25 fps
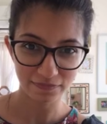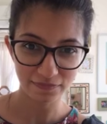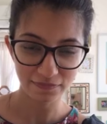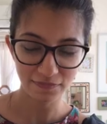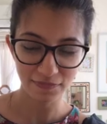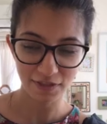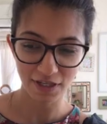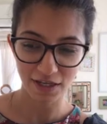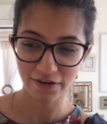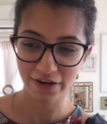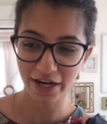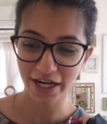
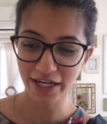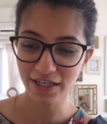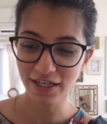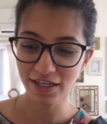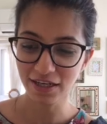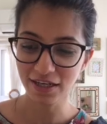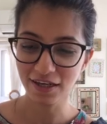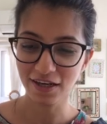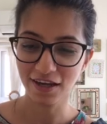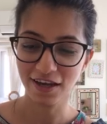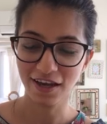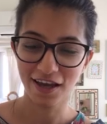
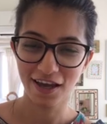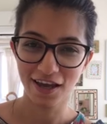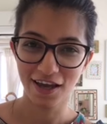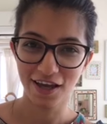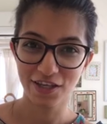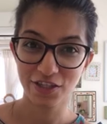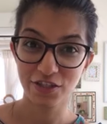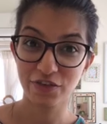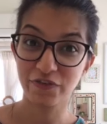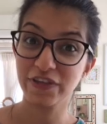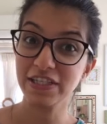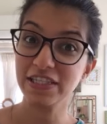
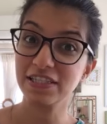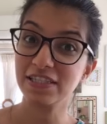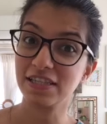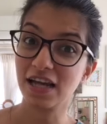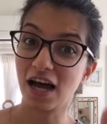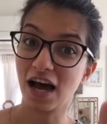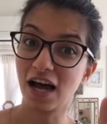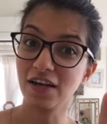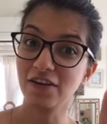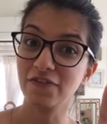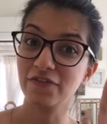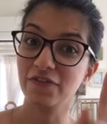So we'll
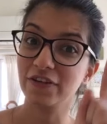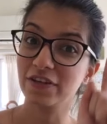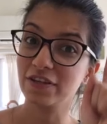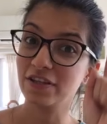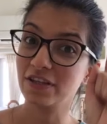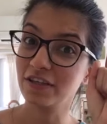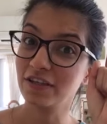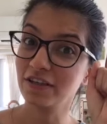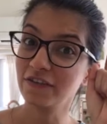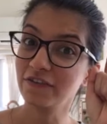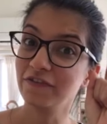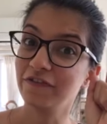start with
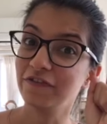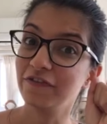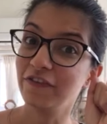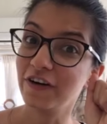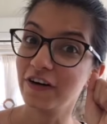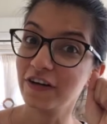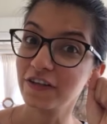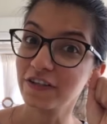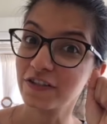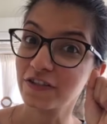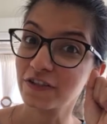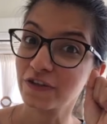the
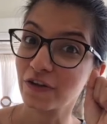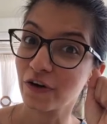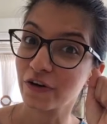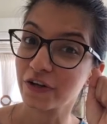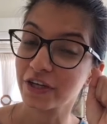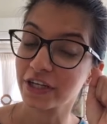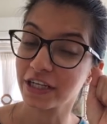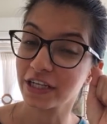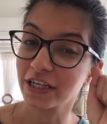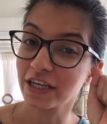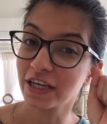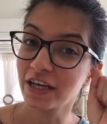first
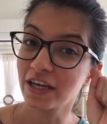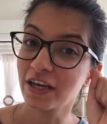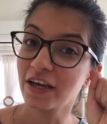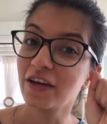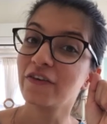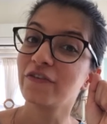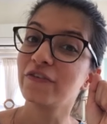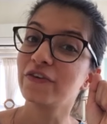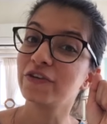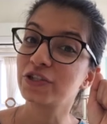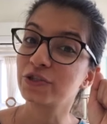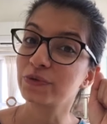story.
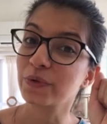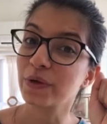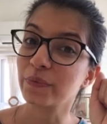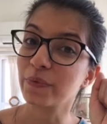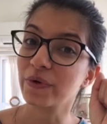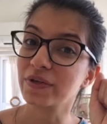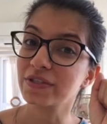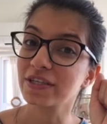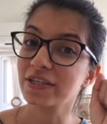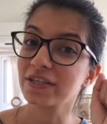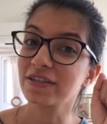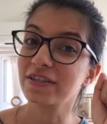Which one
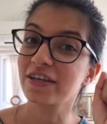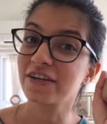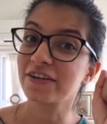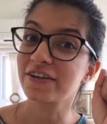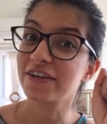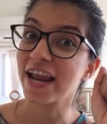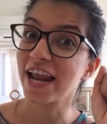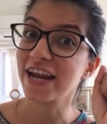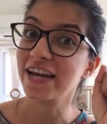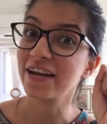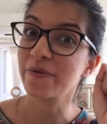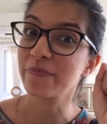was it? The
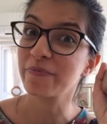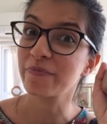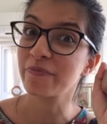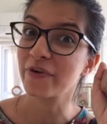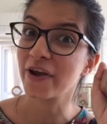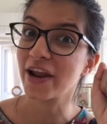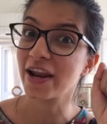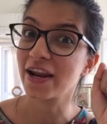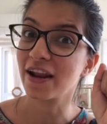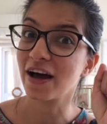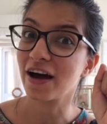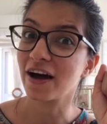red
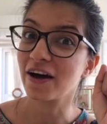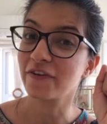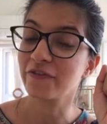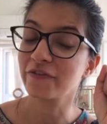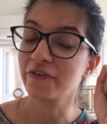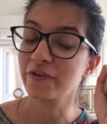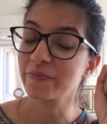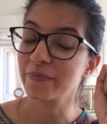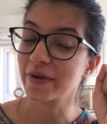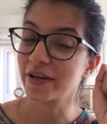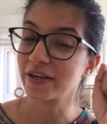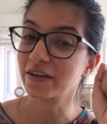umbrella.
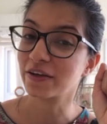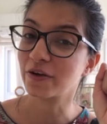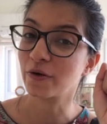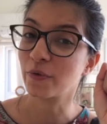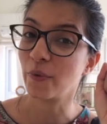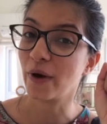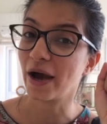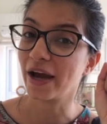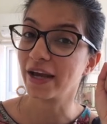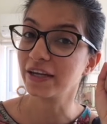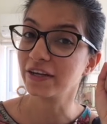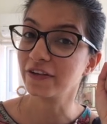We met
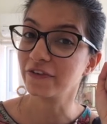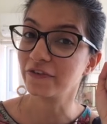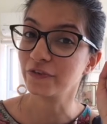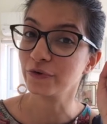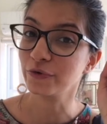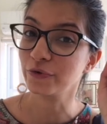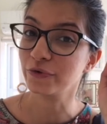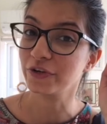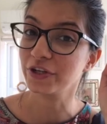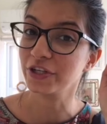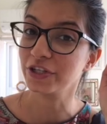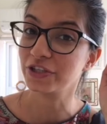quite a
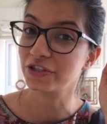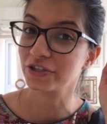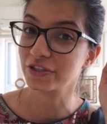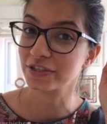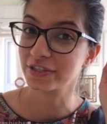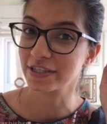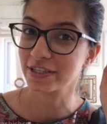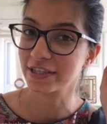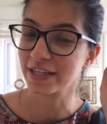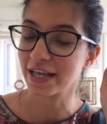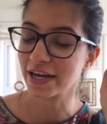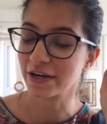few
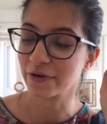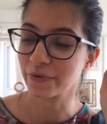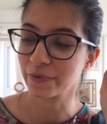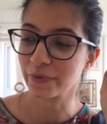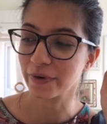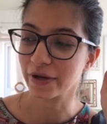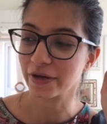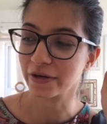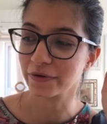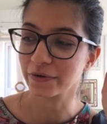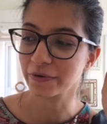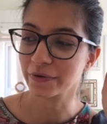creatures in that
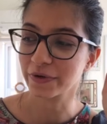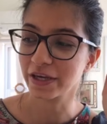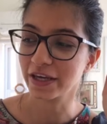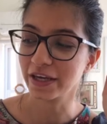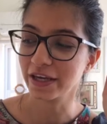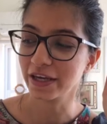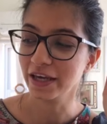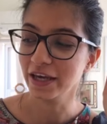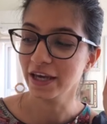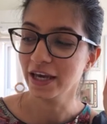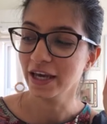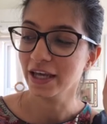one,
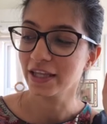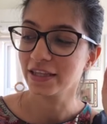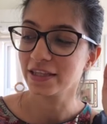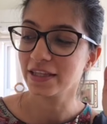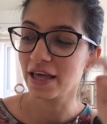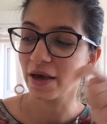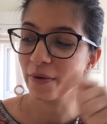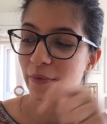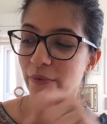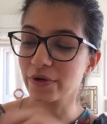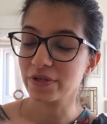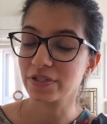okay?
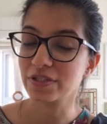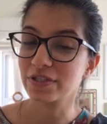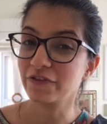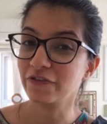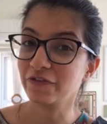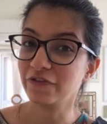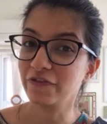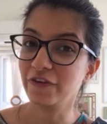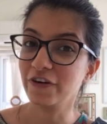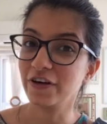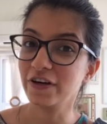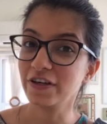There was the
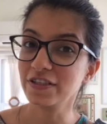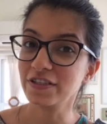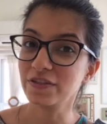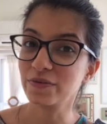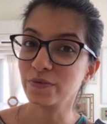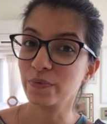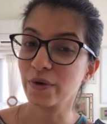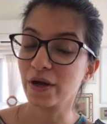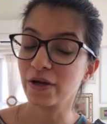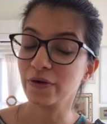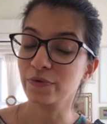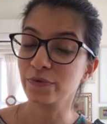
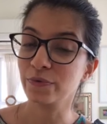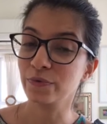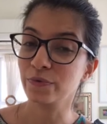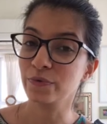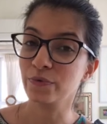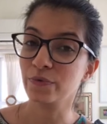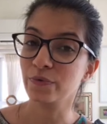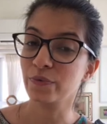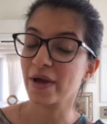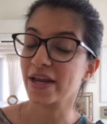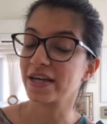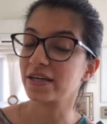first one
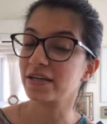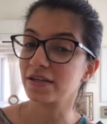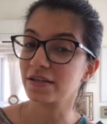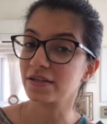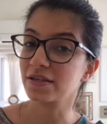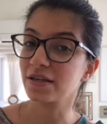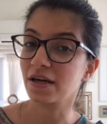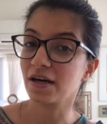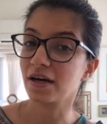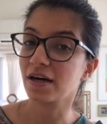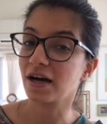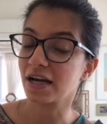who went
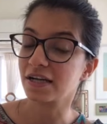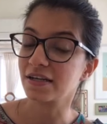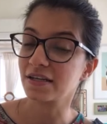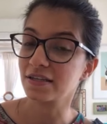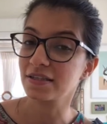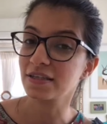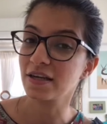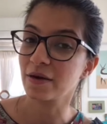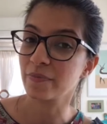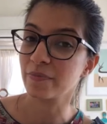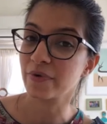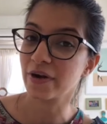in under
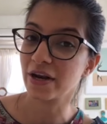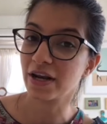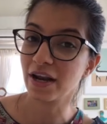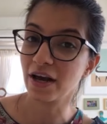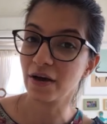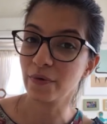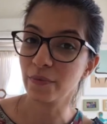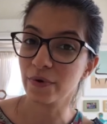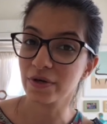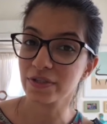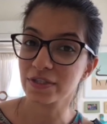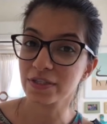the
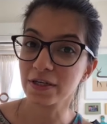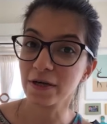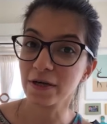umbrella was